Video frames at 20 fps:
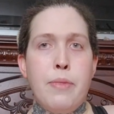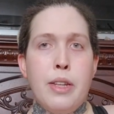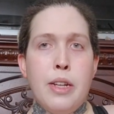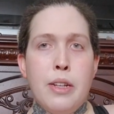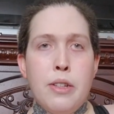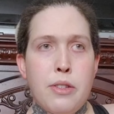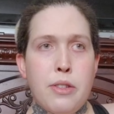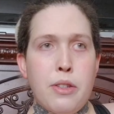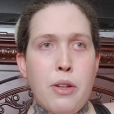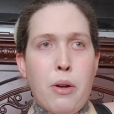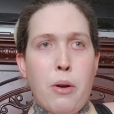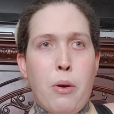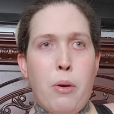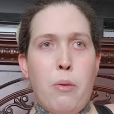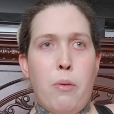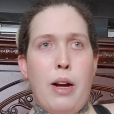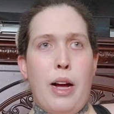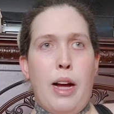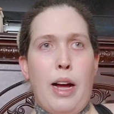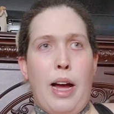
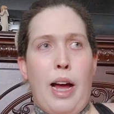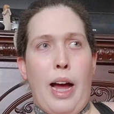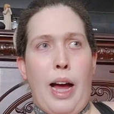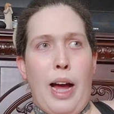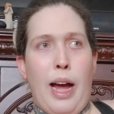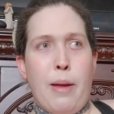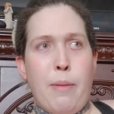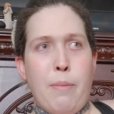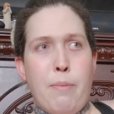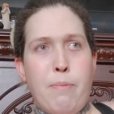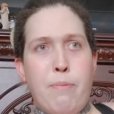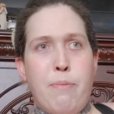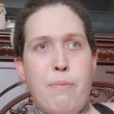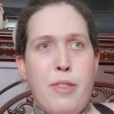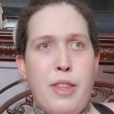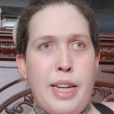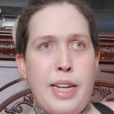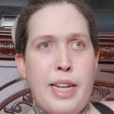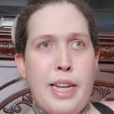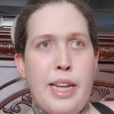So I'm
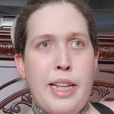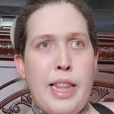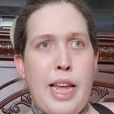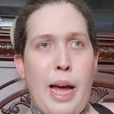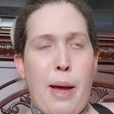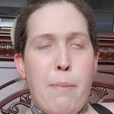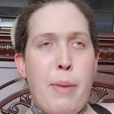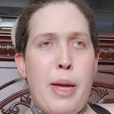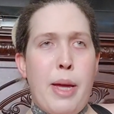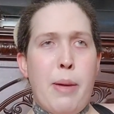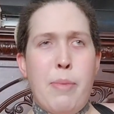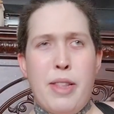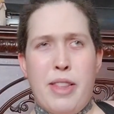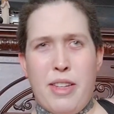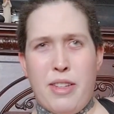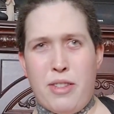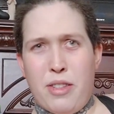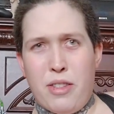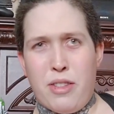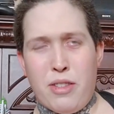thinking that maybe
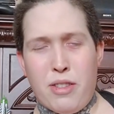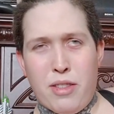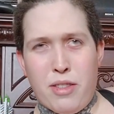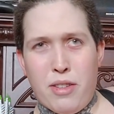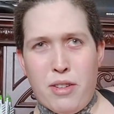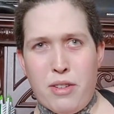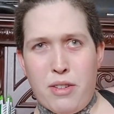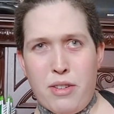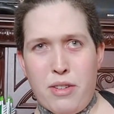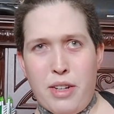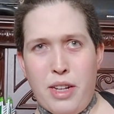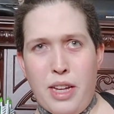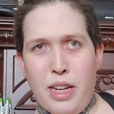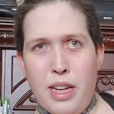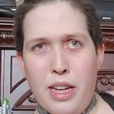this third